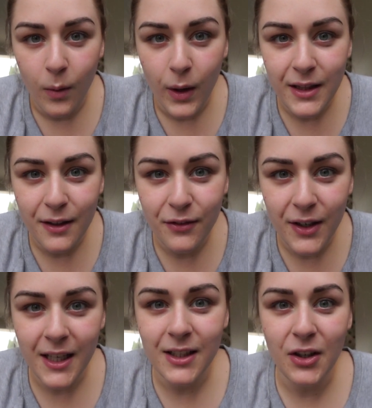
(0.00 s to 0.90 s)
what the
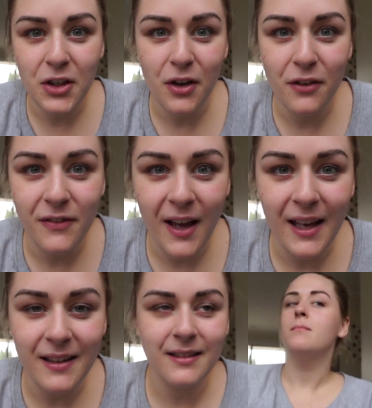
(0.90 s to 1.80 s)
frick is on your
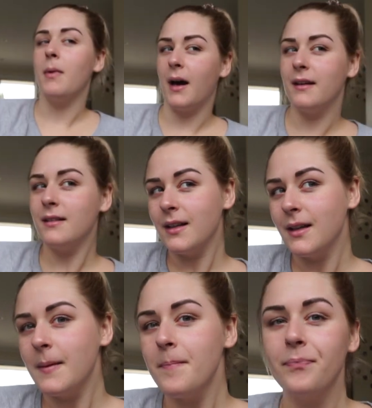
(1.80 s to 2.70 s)
face? But
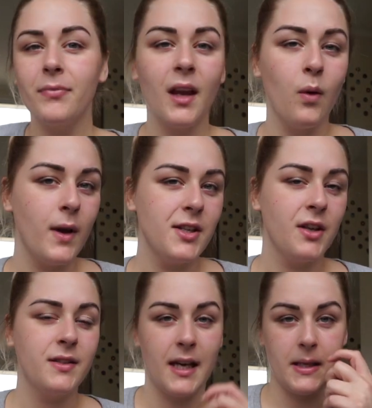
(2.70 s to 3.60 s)
we
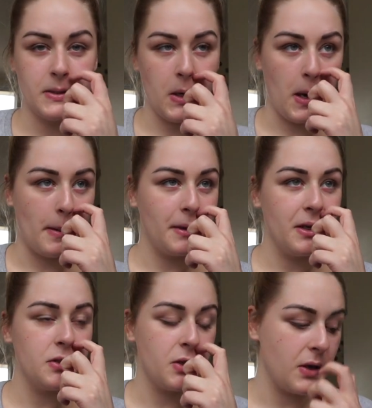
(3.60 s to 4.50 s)
shall see. So I'm
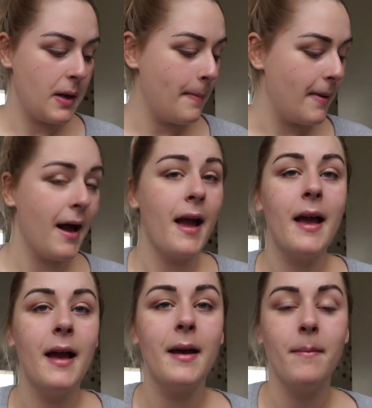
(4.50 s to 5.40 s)
gonna do my
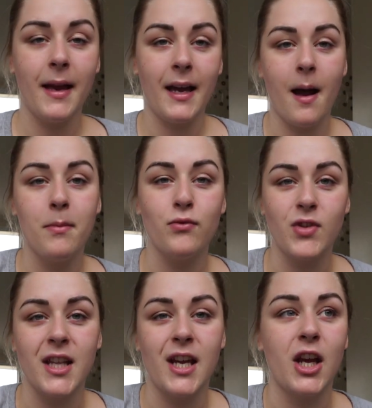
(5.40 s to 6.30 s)
makeup
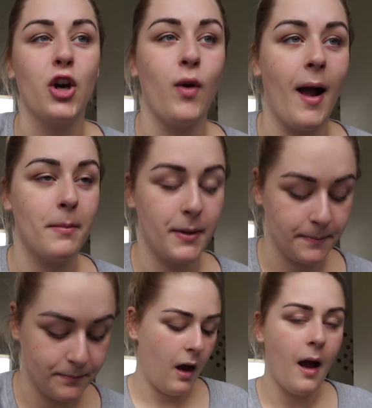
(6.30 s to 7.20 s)
really crap.
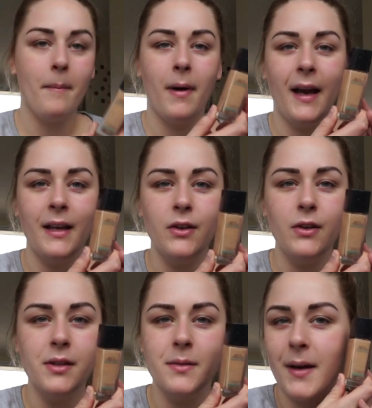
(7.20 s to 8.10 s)
I might
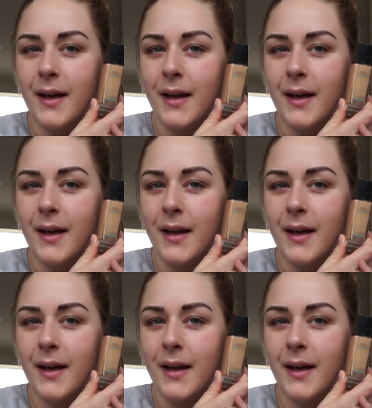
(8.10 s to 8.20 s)
use